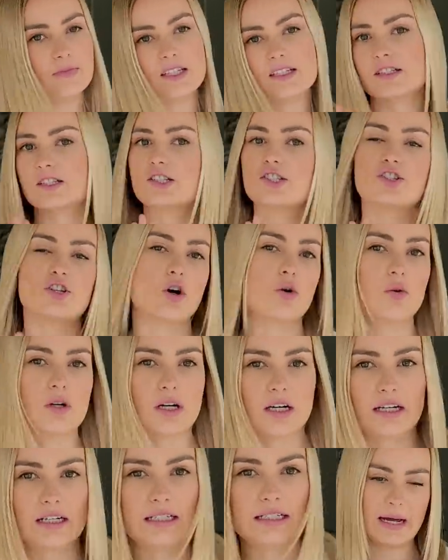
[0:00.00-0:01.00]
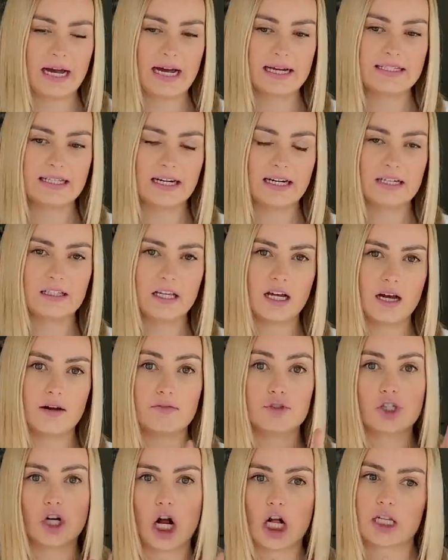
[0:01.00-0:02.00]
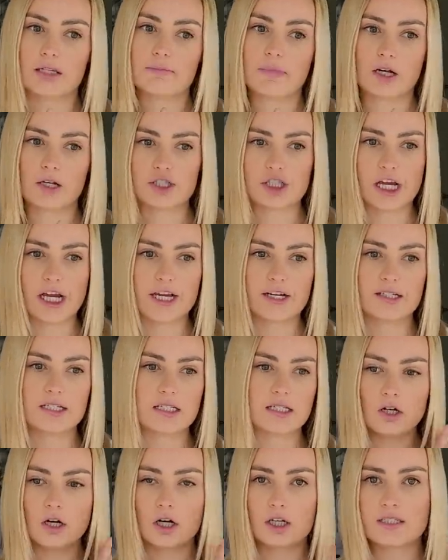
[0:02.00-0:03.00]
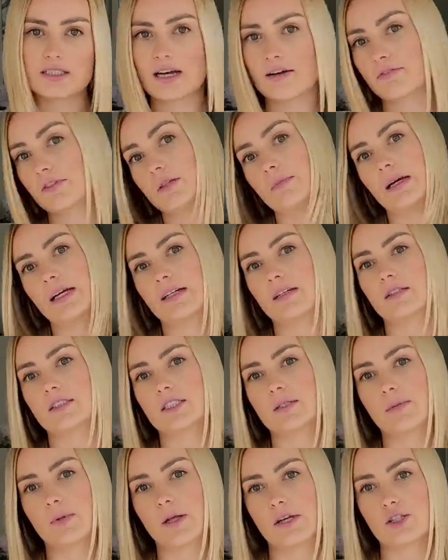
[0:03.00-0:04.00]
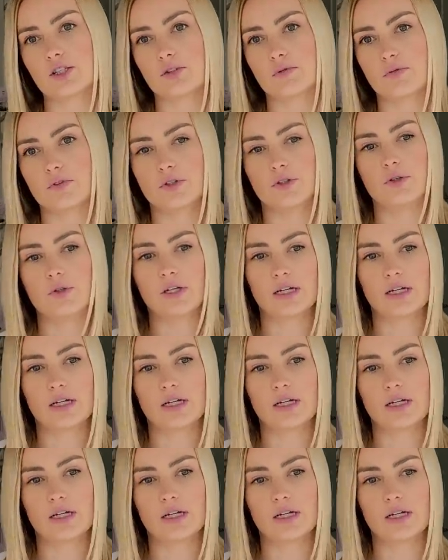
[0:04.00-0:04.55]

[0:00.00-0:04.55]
So good. And then I love chocolate milkshakes, are definitely my guilty pleasure food.